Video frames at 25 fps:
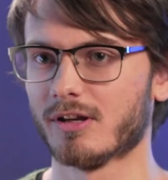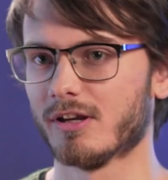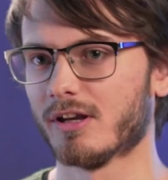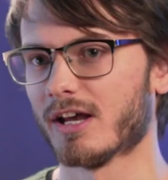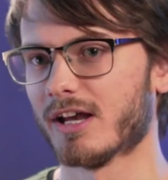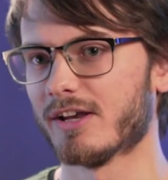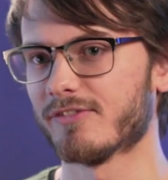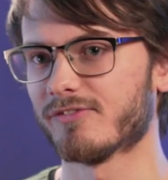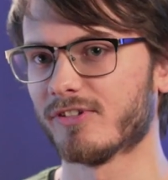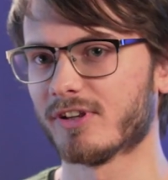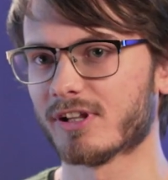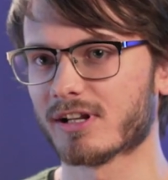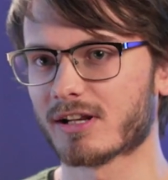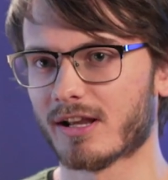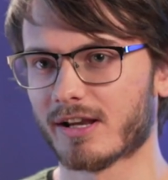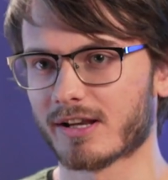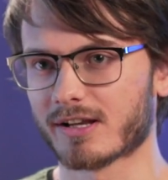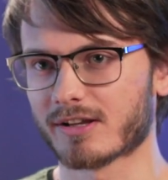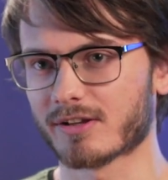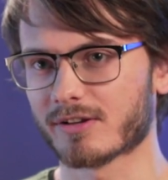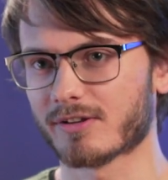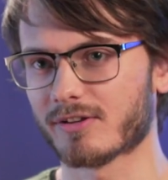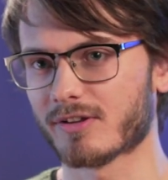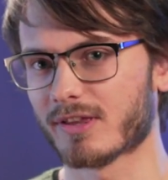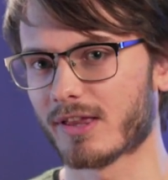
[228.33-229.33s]
I think, like,
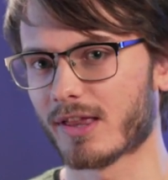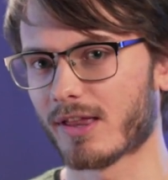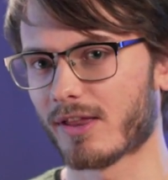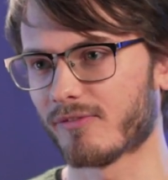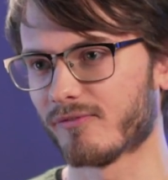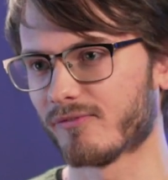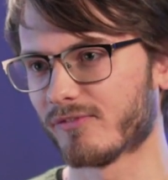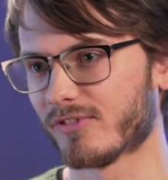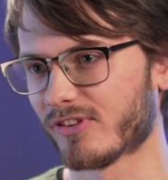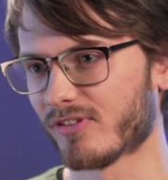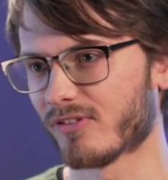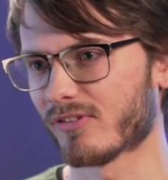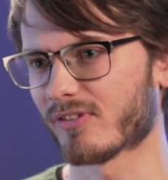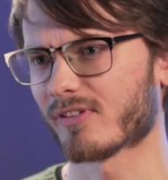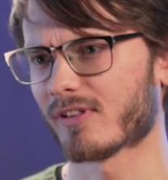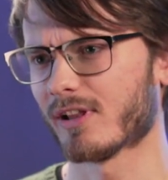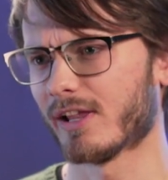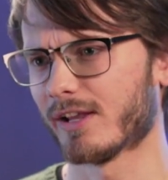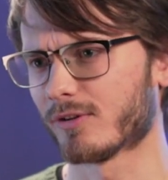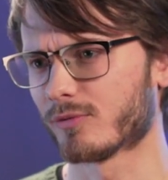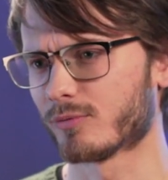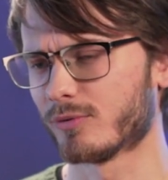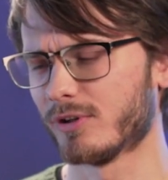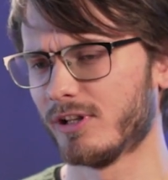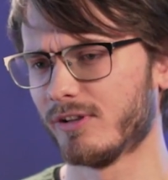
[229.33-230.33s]
this is,
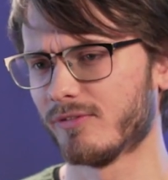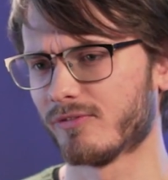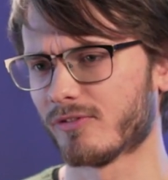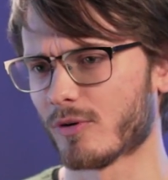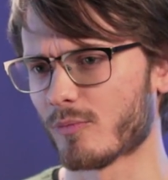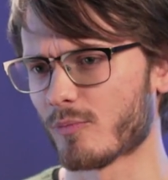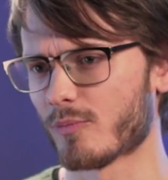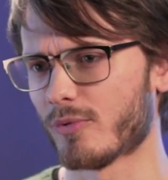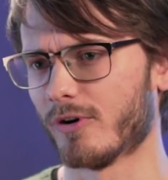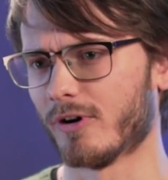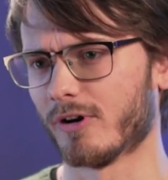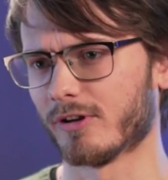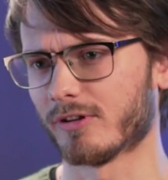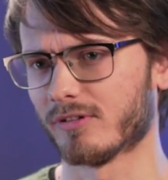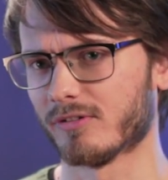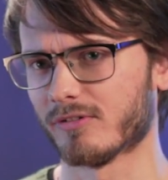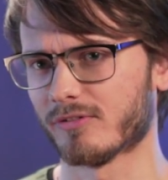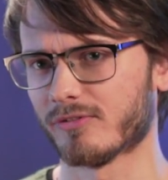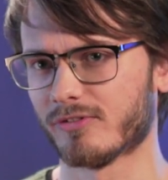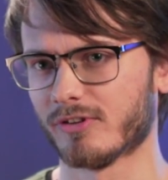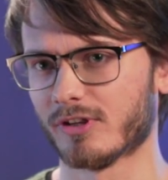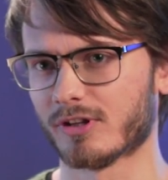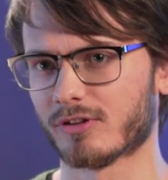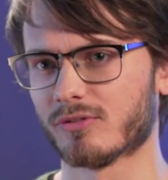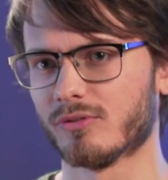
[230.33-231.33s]
like, really the important
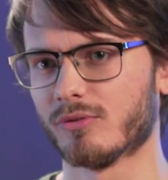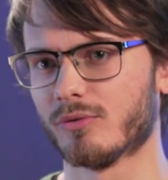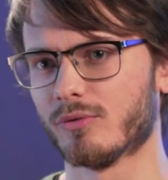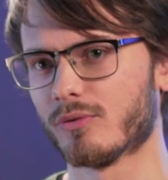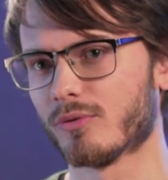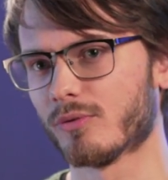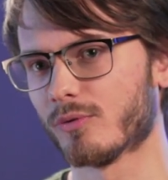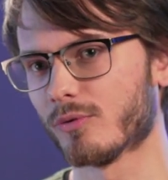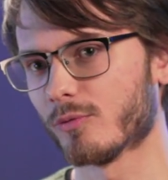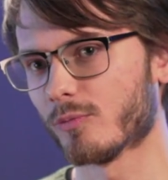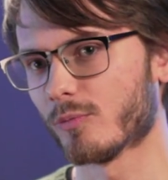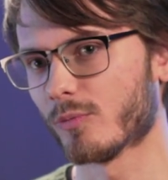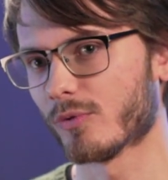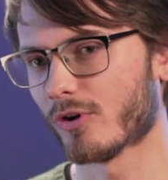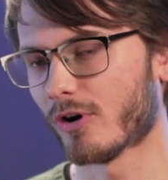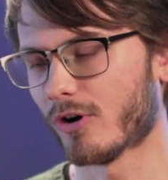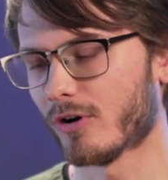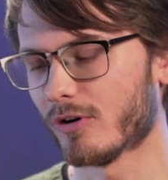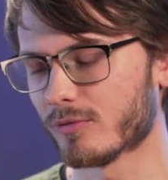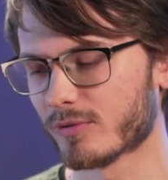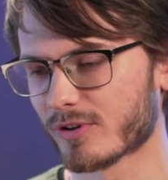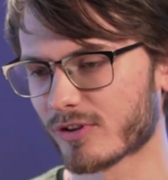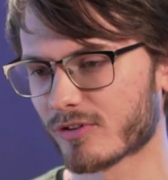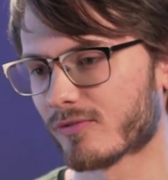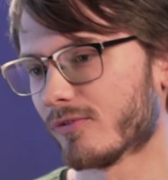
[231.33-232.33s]
thing, to
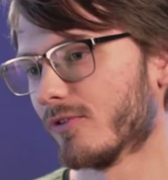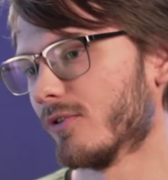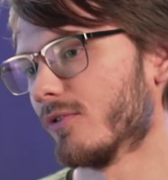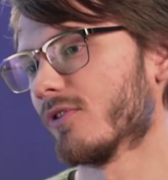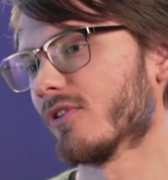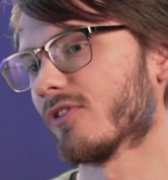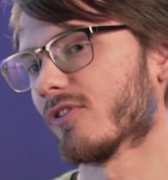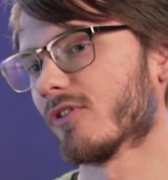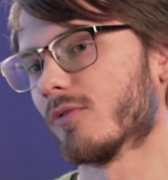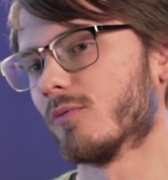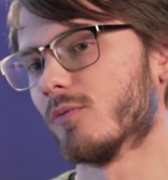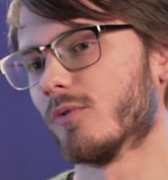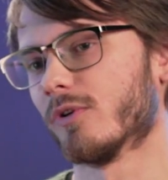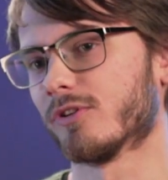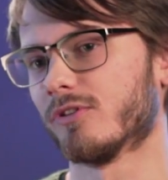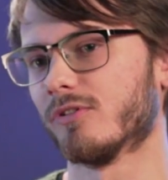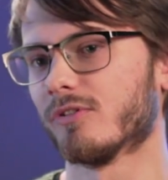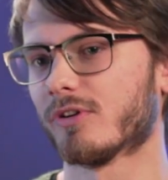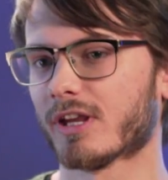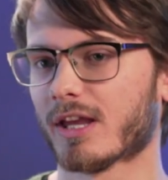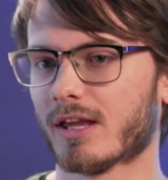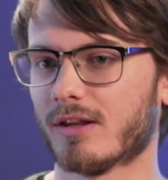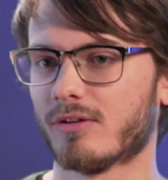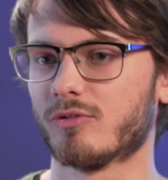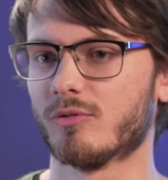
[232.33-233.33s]
always focus on what you
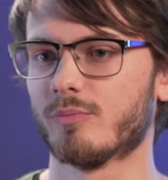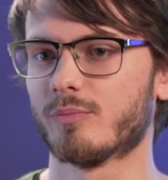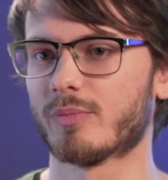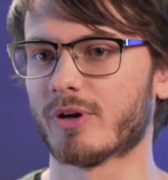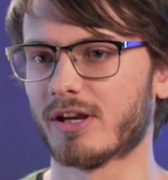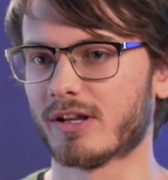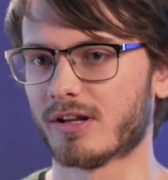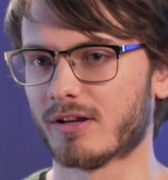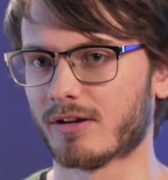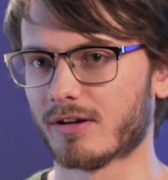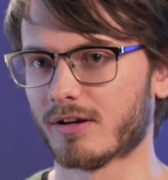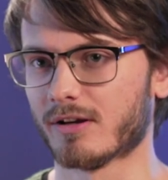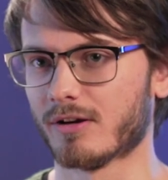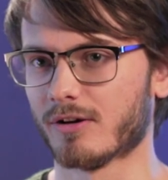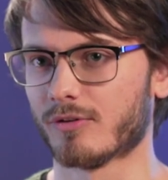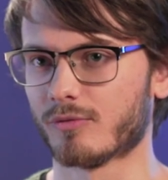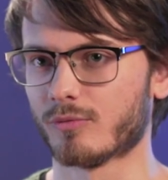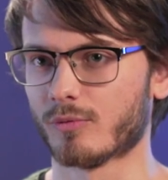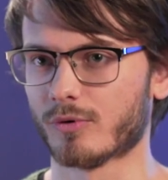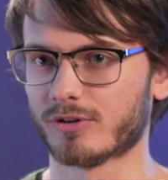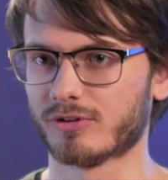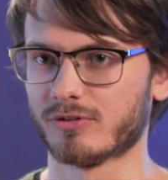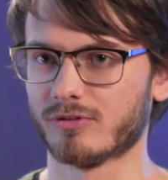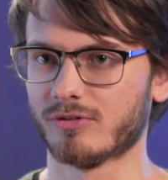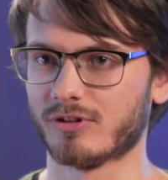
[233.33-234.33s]
can do better, on
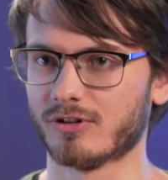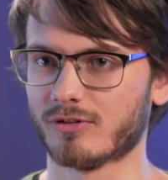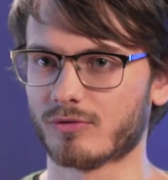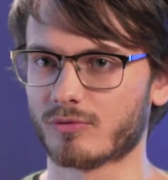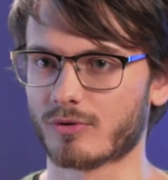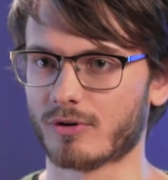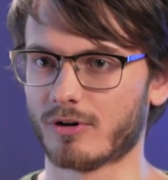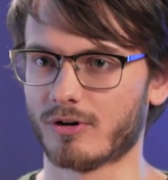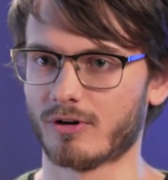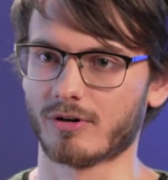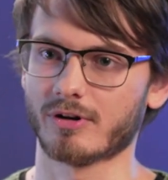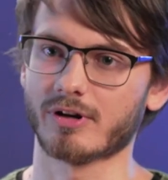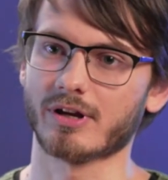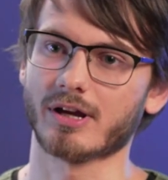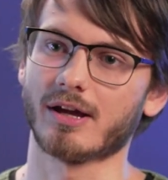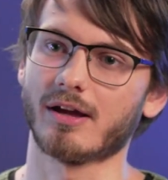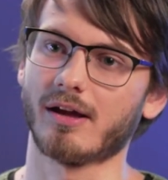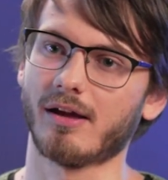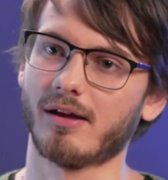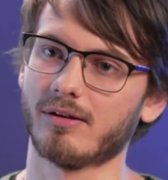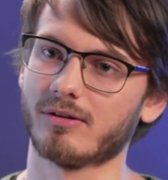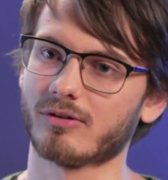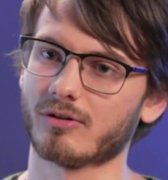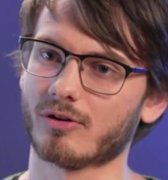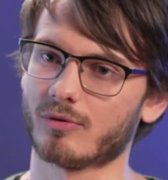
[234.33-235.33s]
what you did wrong,
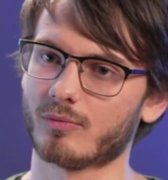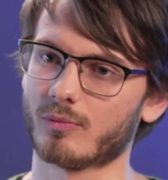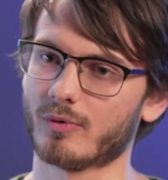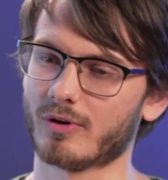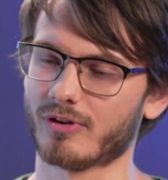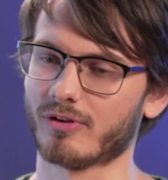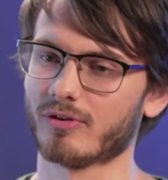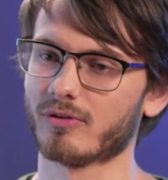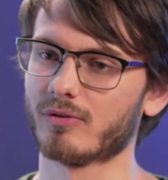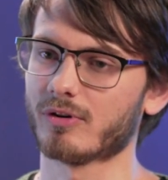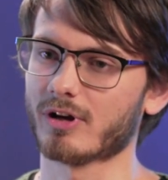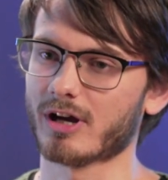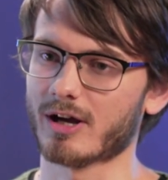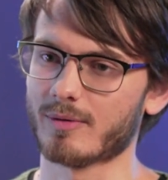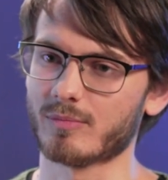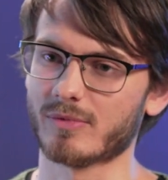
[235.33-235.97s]
and on what's to come